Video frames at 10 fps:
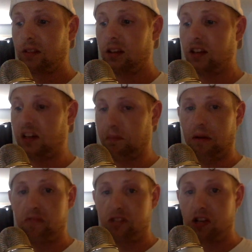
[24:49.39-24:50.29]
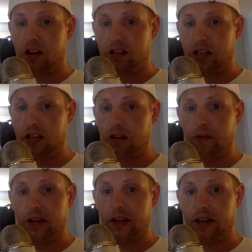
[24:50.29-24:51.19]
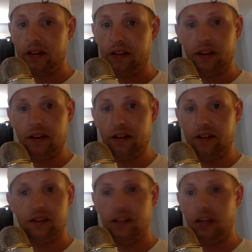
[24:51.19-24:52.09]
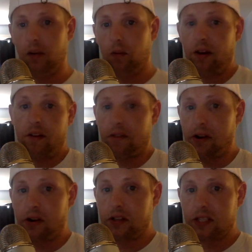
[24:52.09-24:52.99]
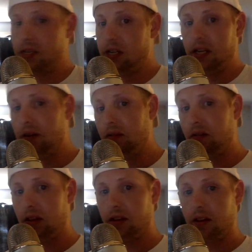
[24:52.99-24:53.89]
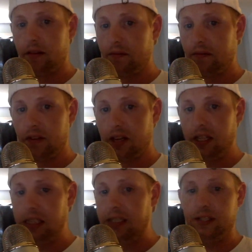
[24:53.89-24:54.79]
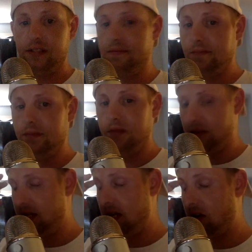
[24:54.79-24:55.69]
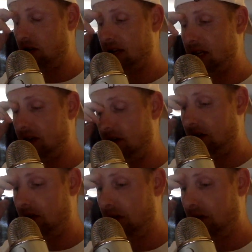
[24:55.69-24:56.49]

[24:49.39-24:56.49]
got bump stocks taken away and, whatever else he did or didn't do.